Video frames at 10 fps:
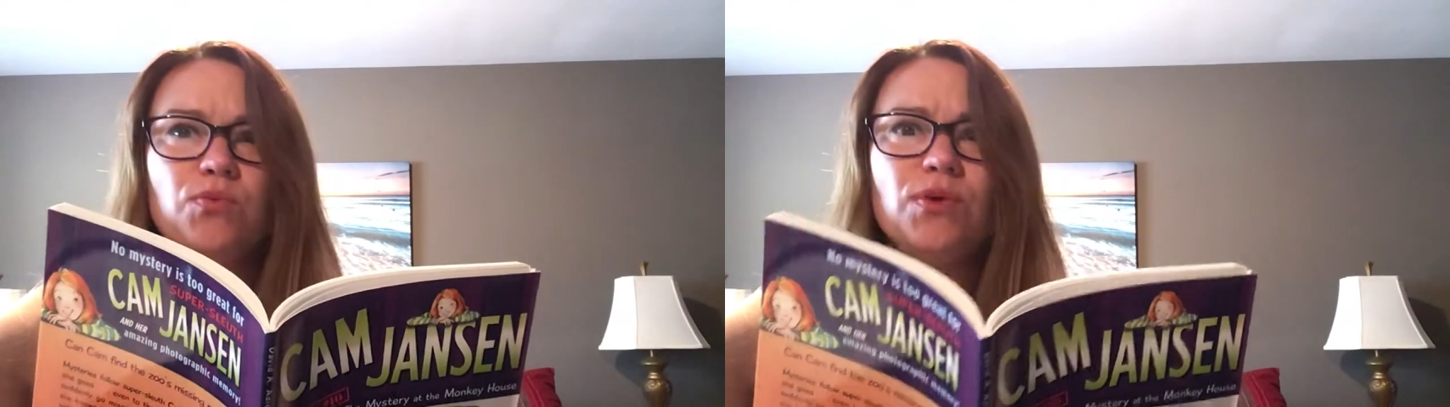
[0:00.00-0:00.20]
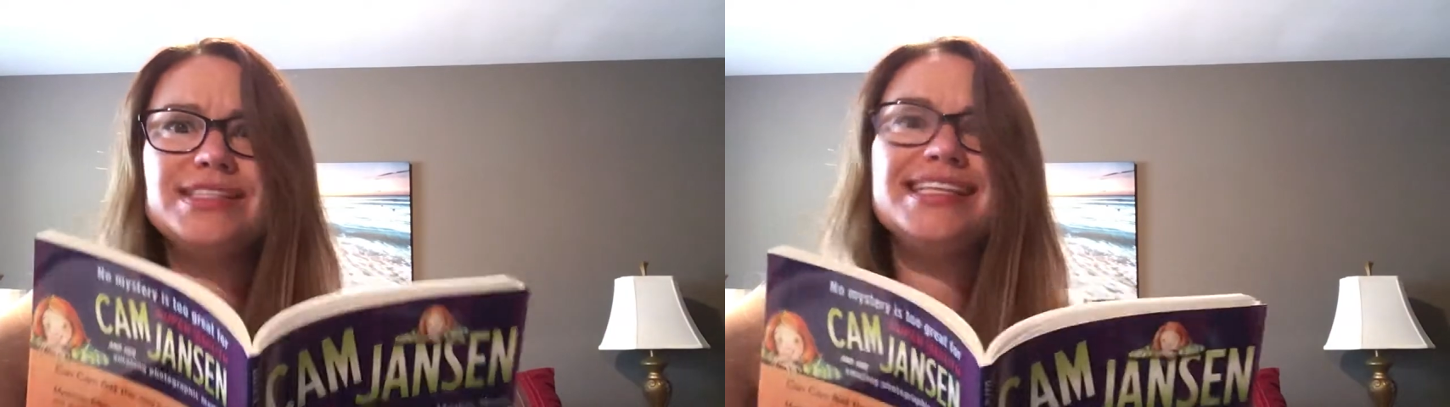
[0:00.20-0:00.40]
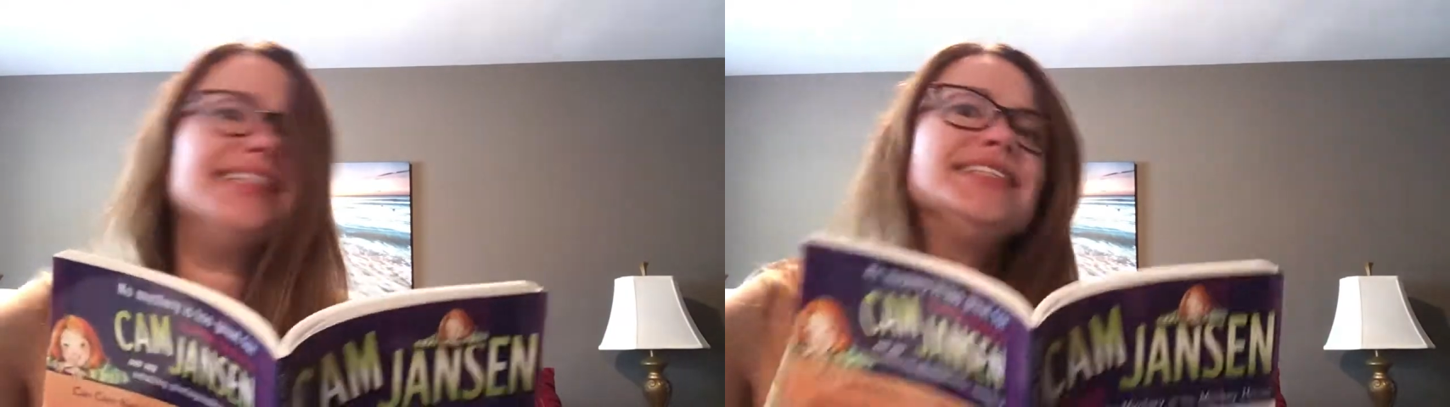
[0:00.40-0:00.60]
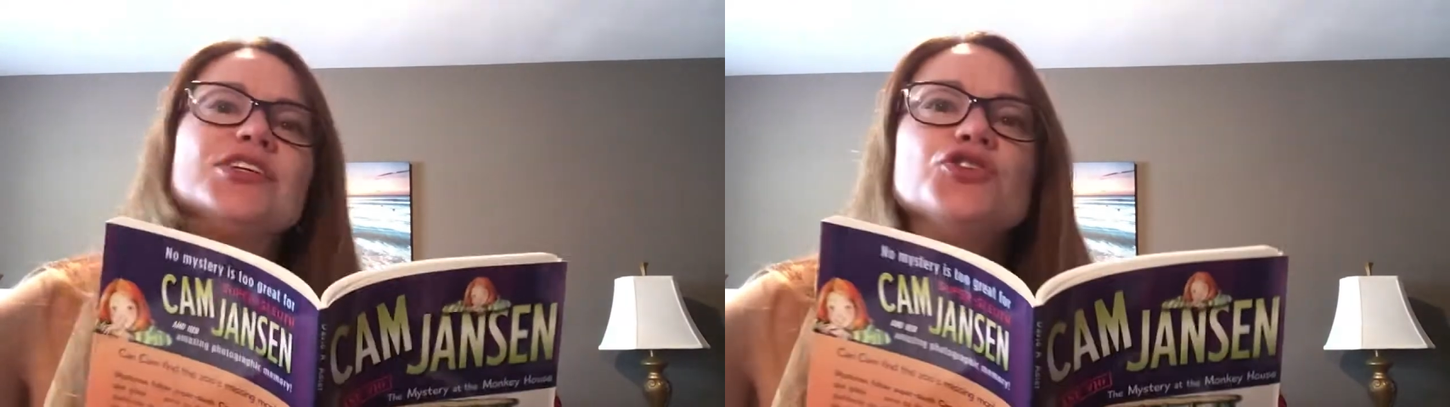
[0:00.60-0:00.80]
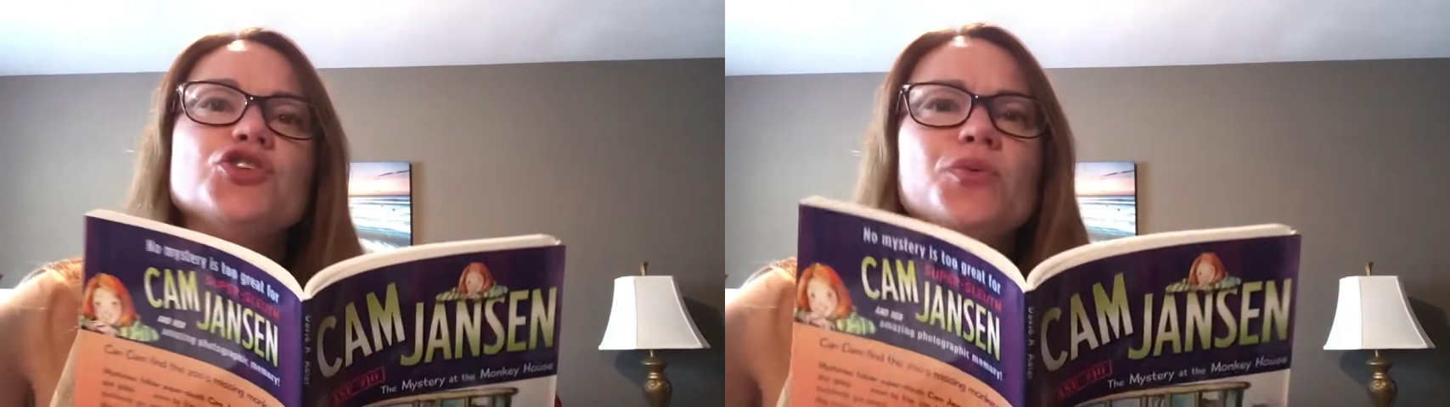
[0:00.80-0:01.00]
What's he
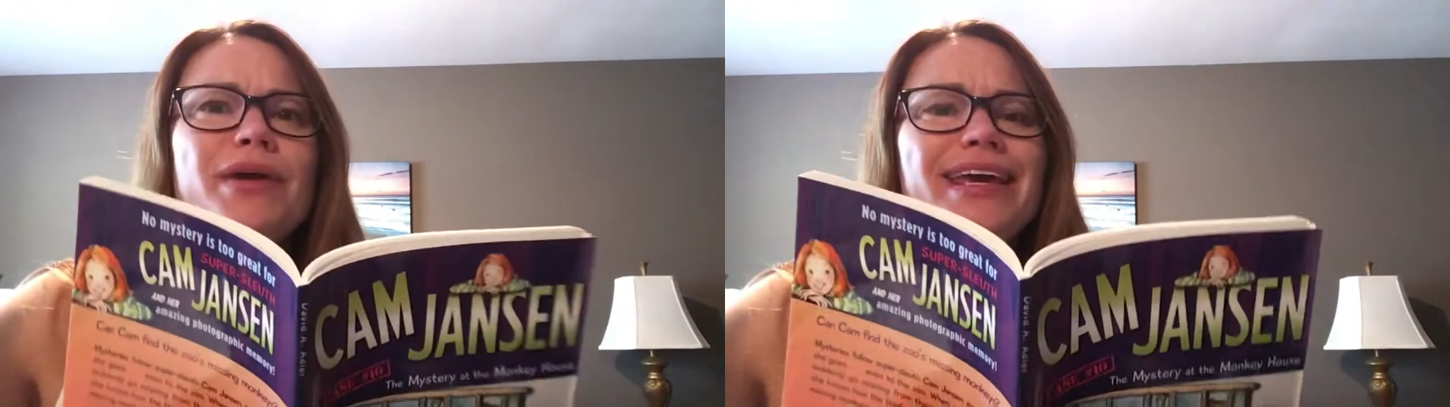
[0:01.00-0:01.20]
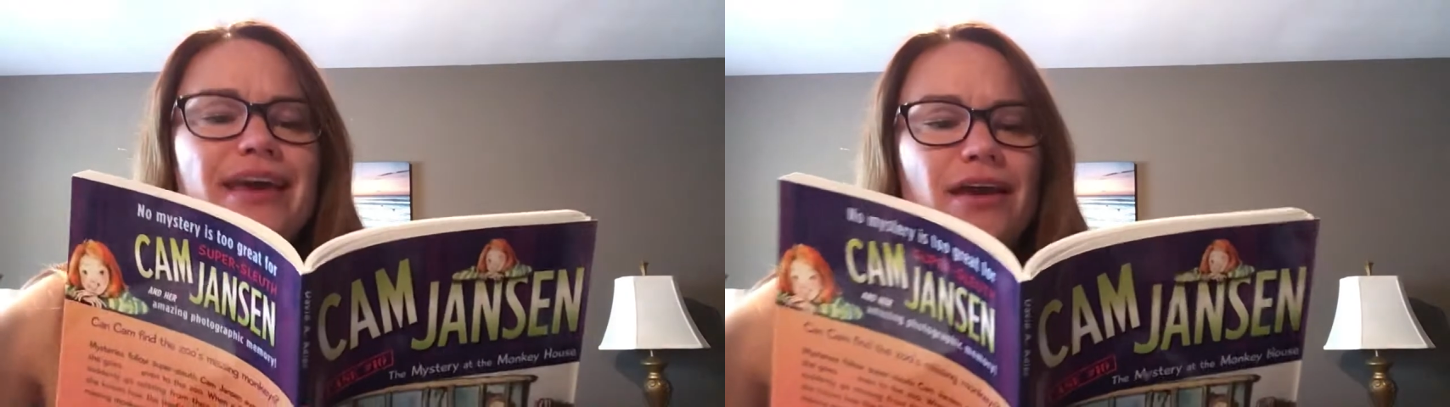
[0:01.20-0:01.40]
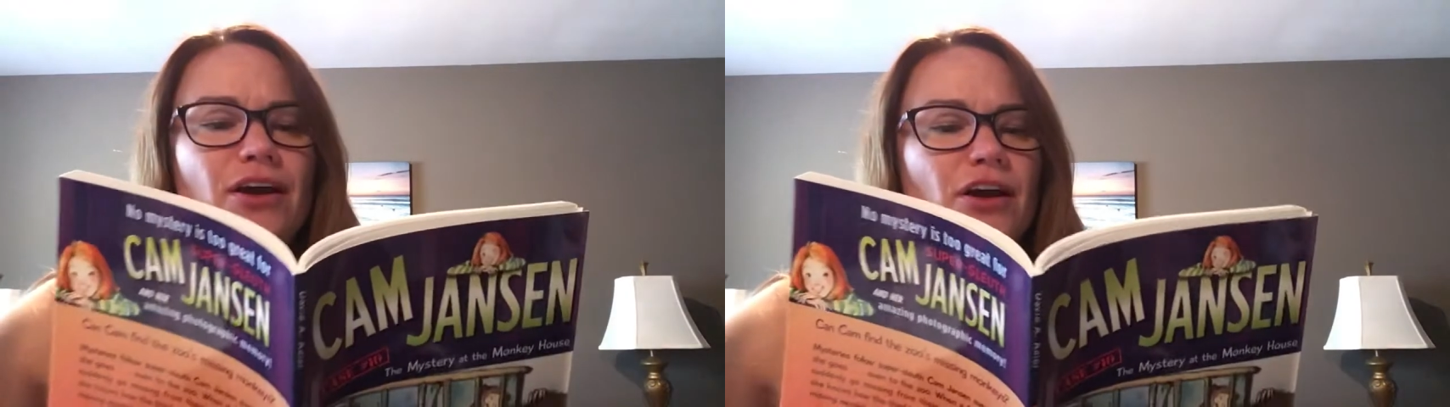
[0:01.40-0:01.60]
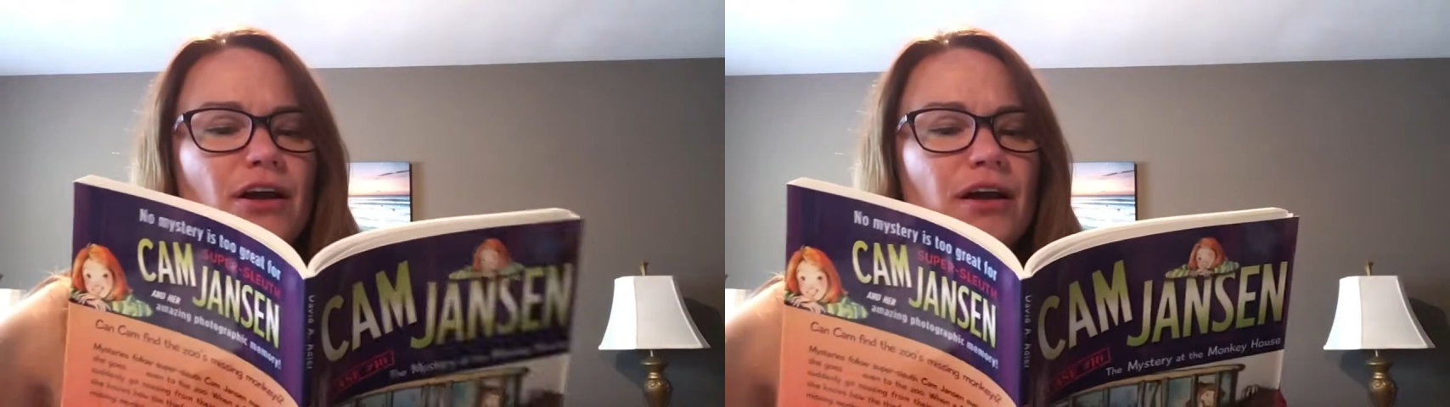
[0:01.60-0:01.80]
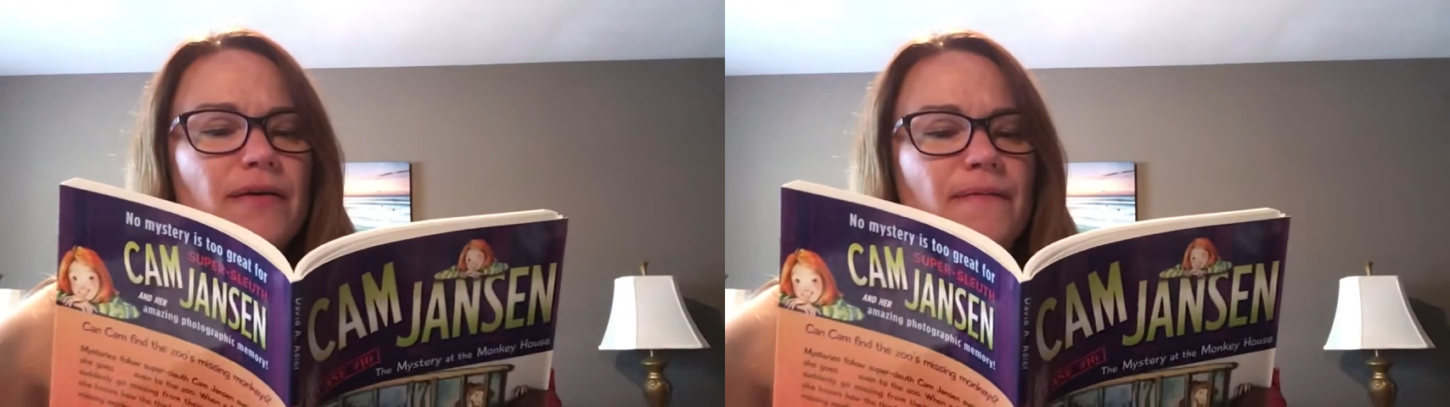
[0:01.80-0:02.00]
still doing
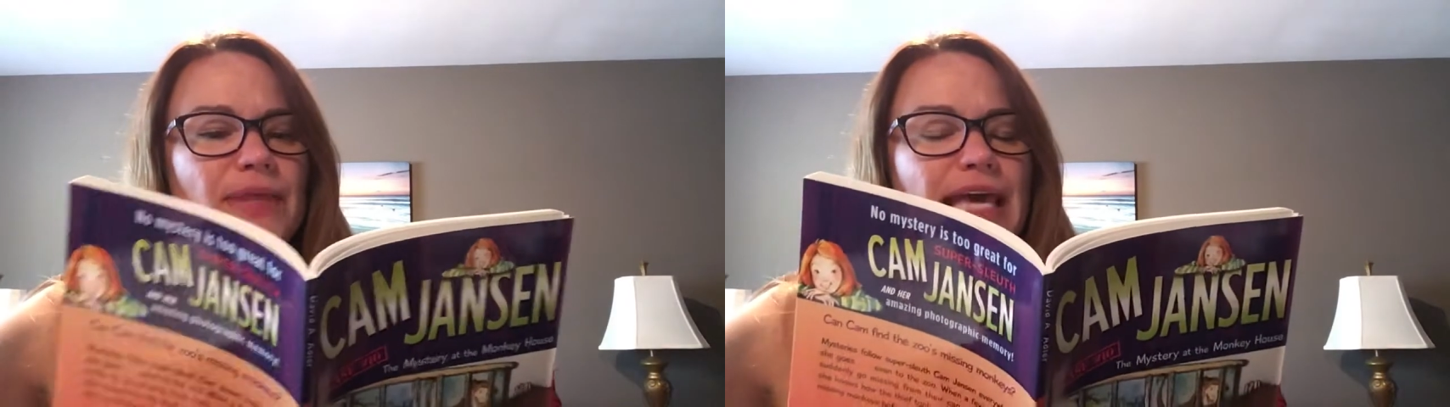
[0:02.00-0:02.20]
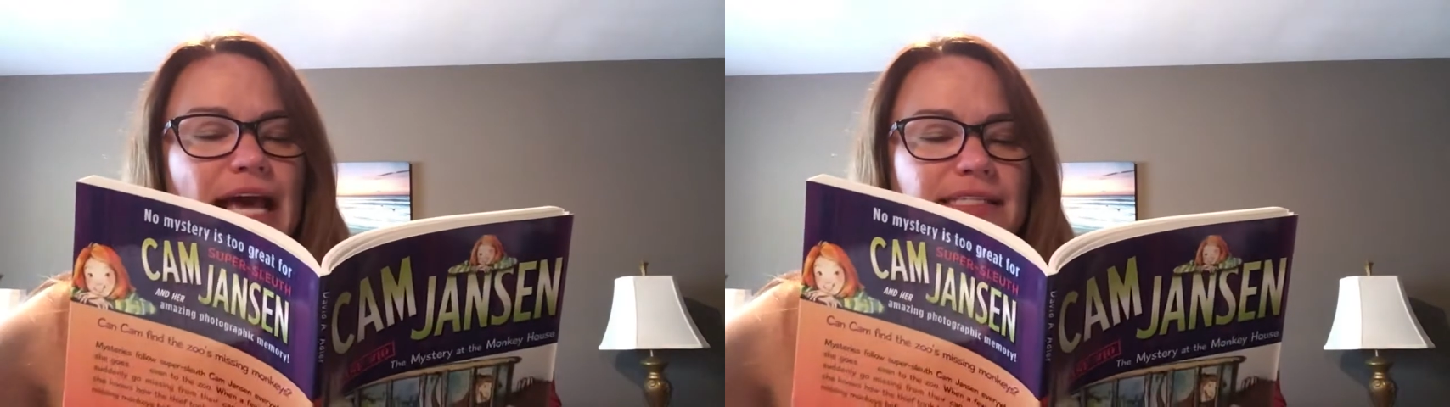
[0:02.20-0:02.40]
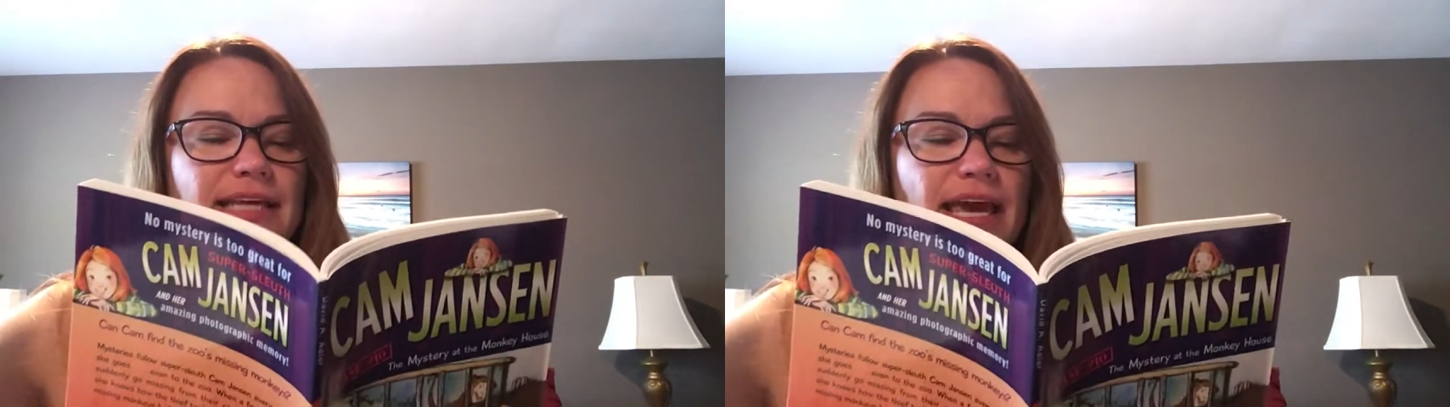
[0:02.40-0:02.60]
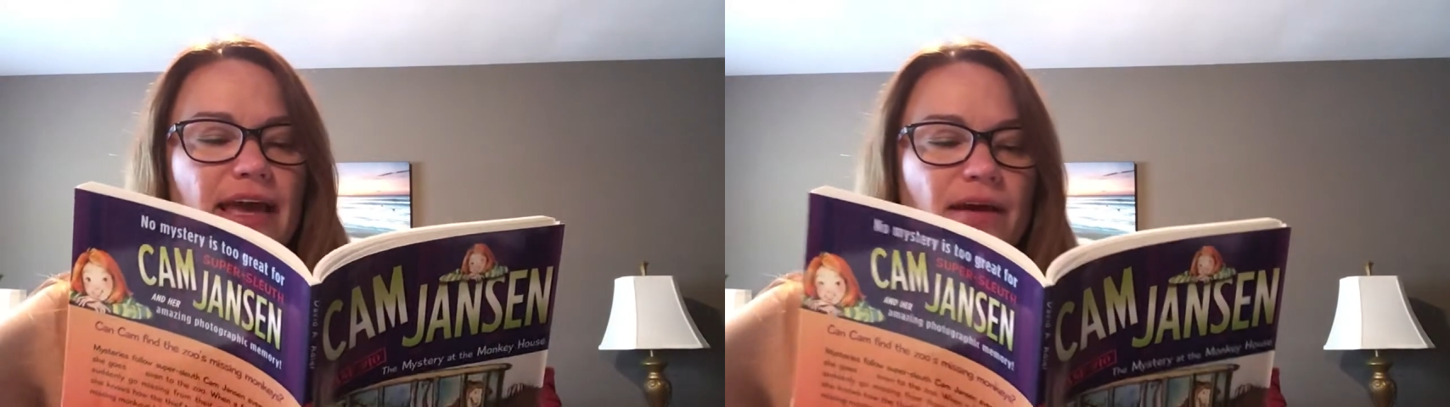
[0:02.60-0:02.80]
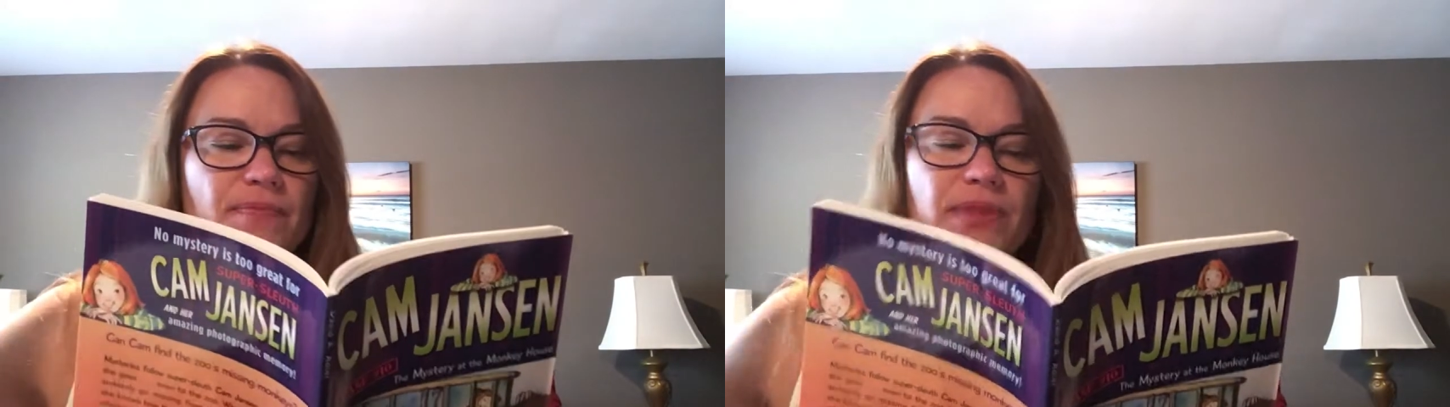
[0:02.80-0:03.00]
here? He asked
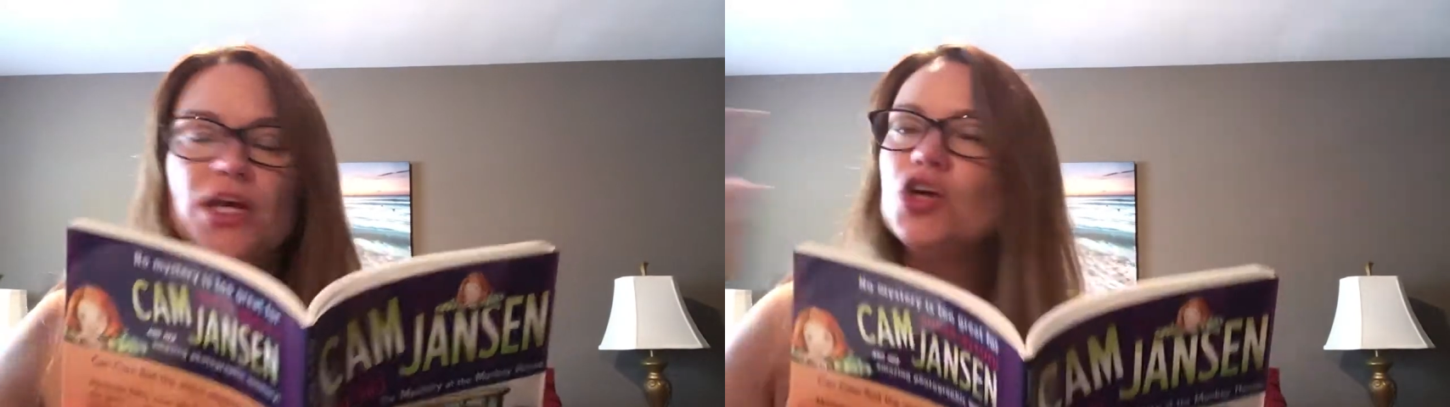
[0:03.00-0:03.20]
Cam.